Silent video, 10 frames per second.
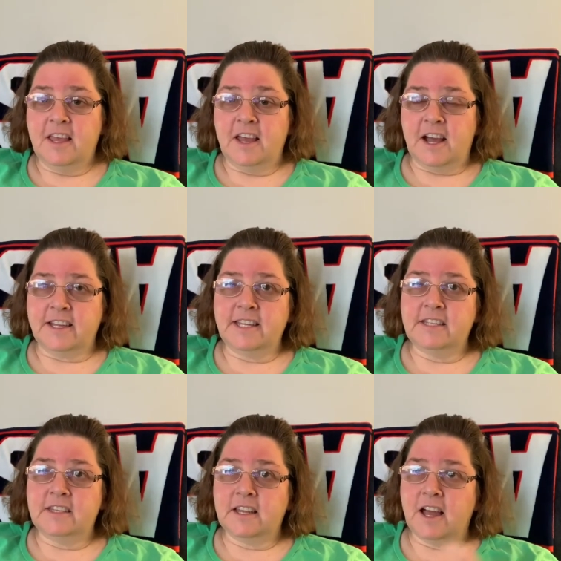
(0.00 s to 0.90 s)
I
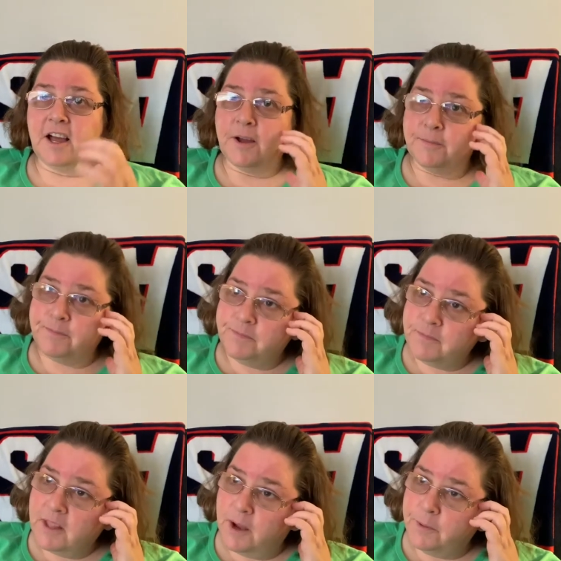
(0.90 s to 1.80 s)
need, um,
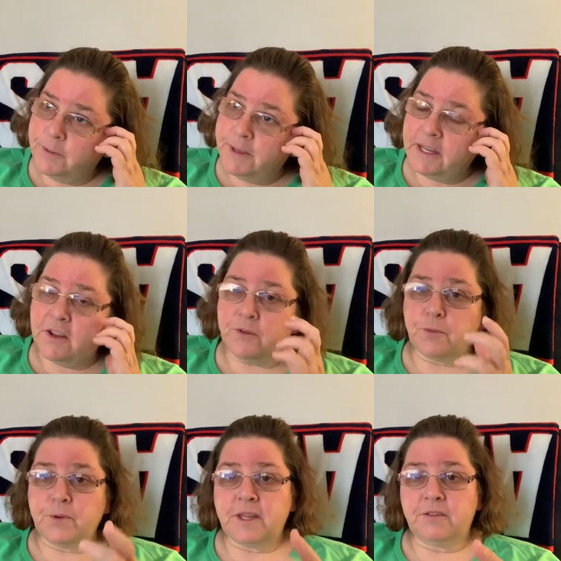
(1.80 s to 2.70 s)
I want to make another
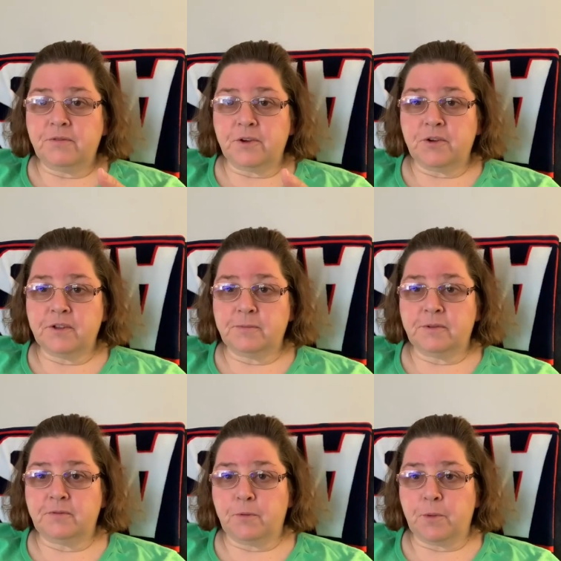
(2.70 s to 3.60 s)
wreath for
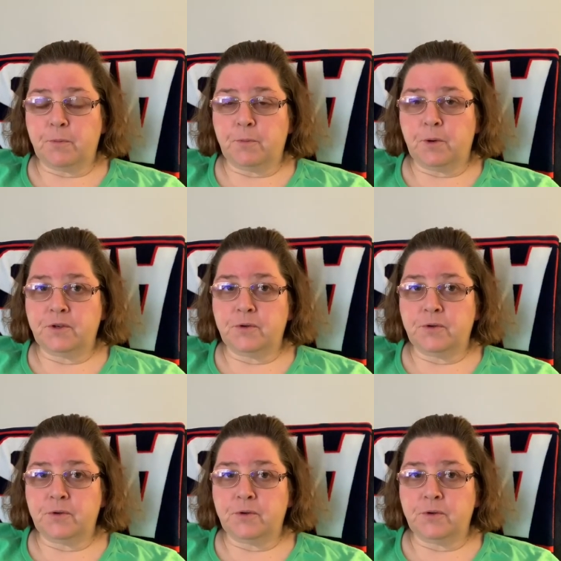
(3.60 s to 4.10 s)
Christmas for one,